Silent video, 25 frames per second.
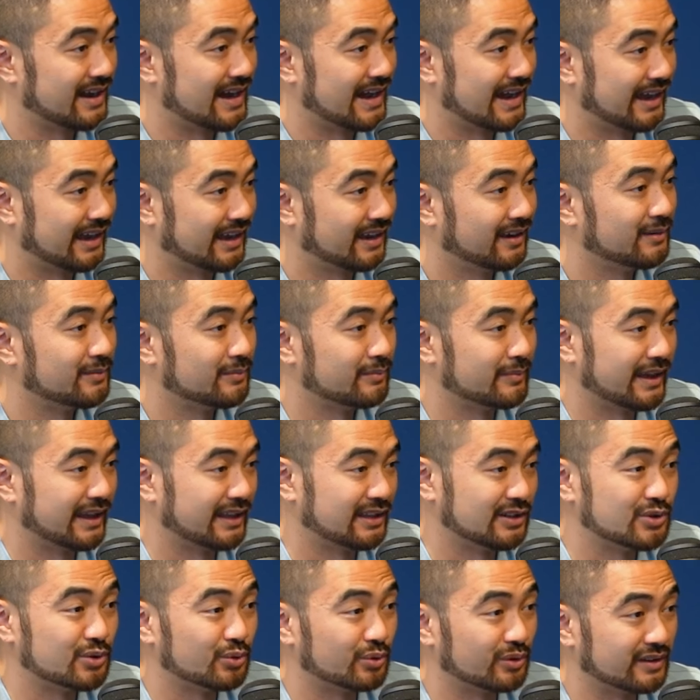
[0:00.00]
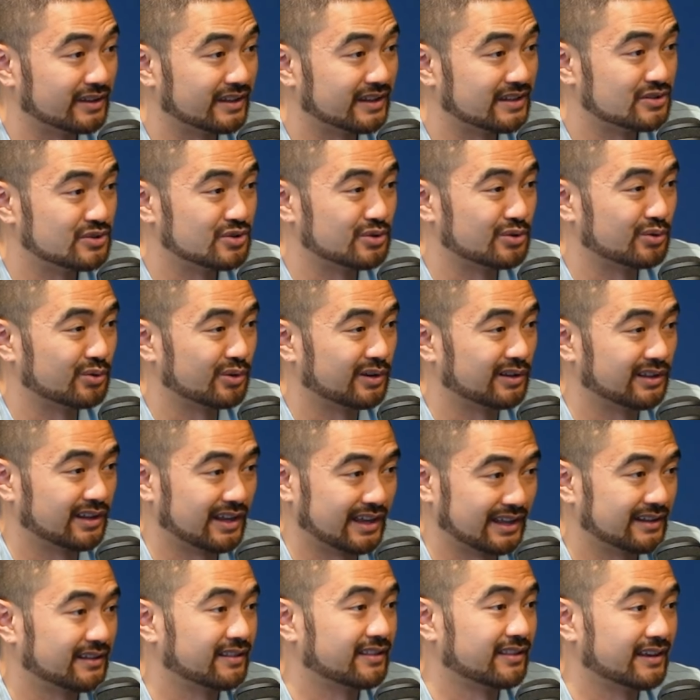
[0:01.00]
I manually do a
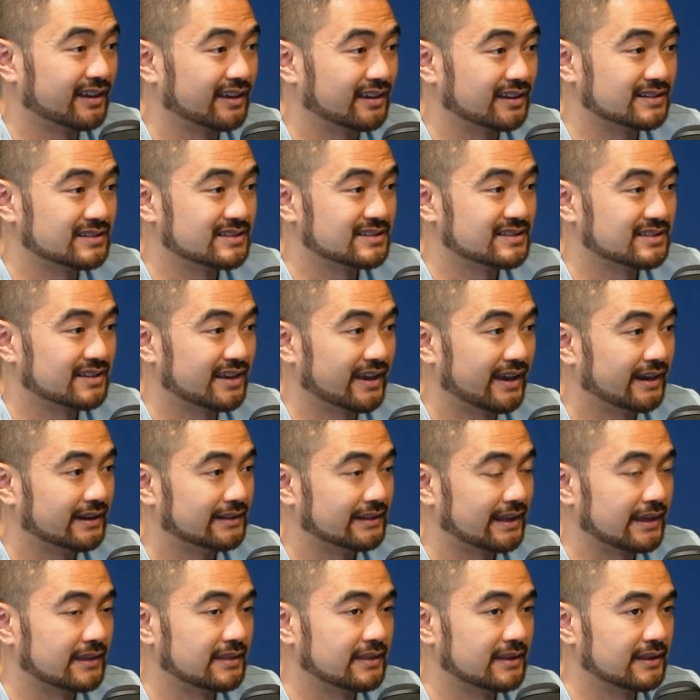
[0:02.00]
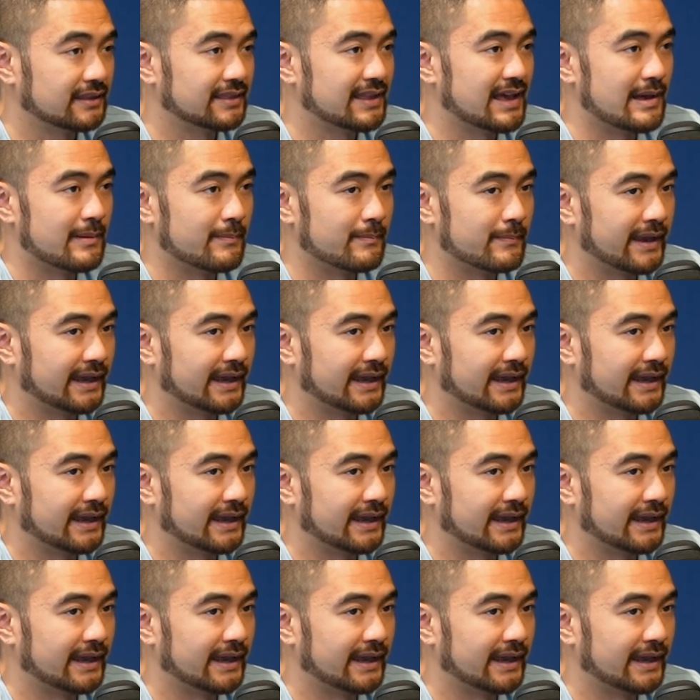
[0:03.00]
lot of things. And I think that